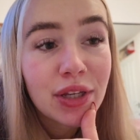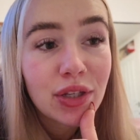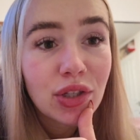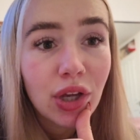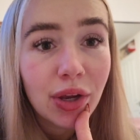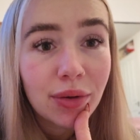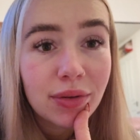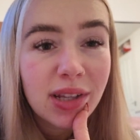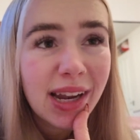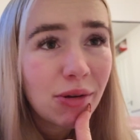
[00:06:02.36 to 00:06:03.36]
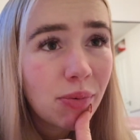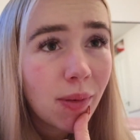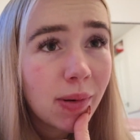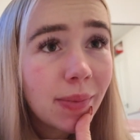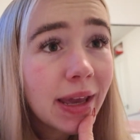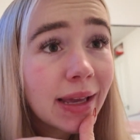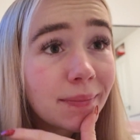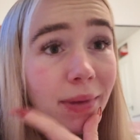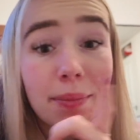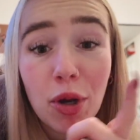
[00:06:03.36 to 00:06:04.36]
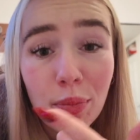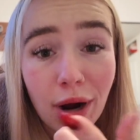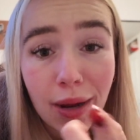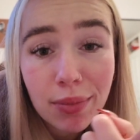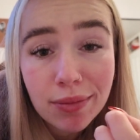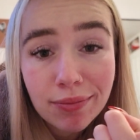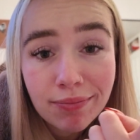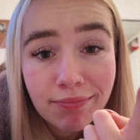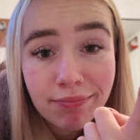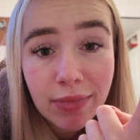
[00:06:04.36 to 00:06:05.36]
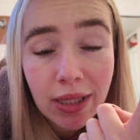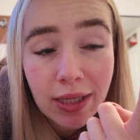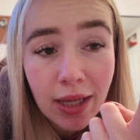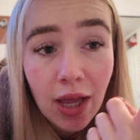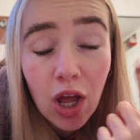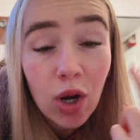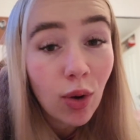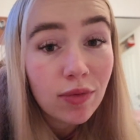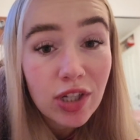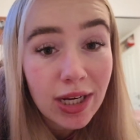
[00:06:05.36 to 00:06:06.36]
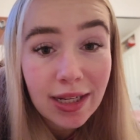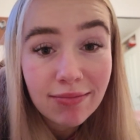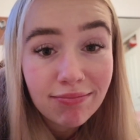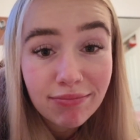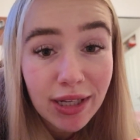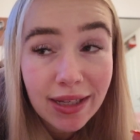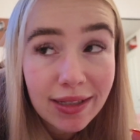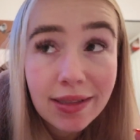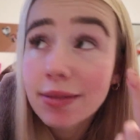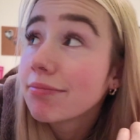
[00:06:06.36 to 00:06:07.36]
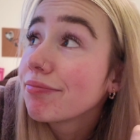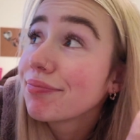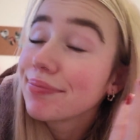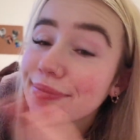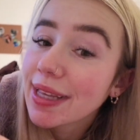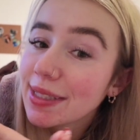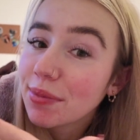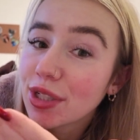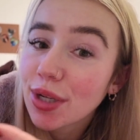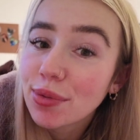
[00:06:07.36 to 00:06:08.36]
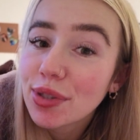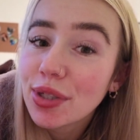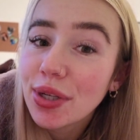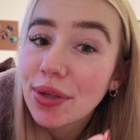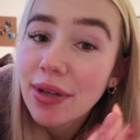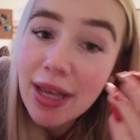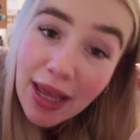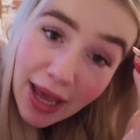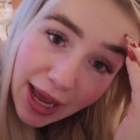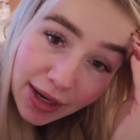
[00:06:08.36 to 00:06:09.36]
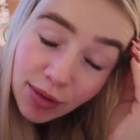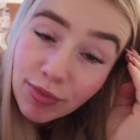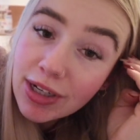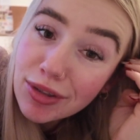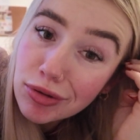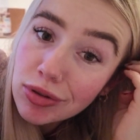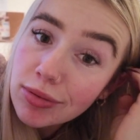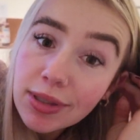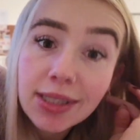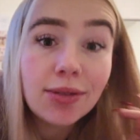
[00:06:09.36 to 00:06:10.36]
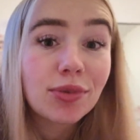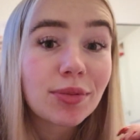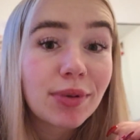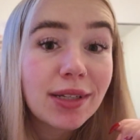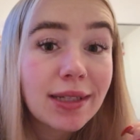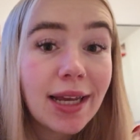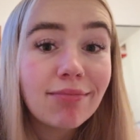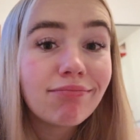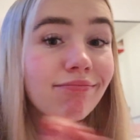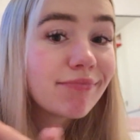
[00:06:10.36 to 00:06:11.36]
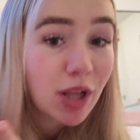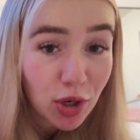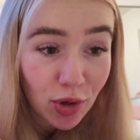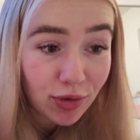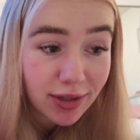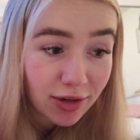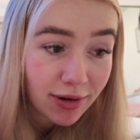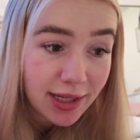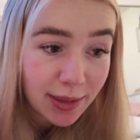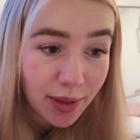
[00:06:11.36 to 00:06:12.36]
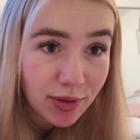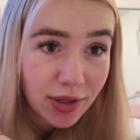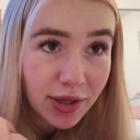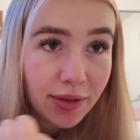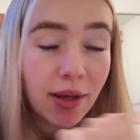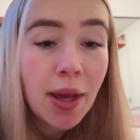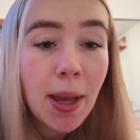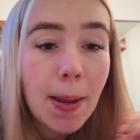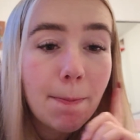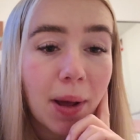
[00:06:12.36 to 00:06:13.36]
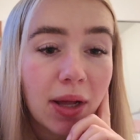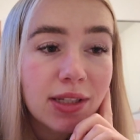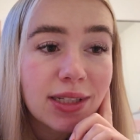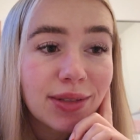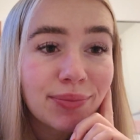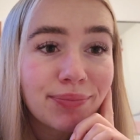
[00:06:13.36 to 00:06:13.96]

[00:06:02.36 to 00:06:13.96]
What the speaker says: so today will probably be meal prep, a lot of chilling because there isn't much else to do, and I'm really not sure what else because again, not a crazy amount to do. But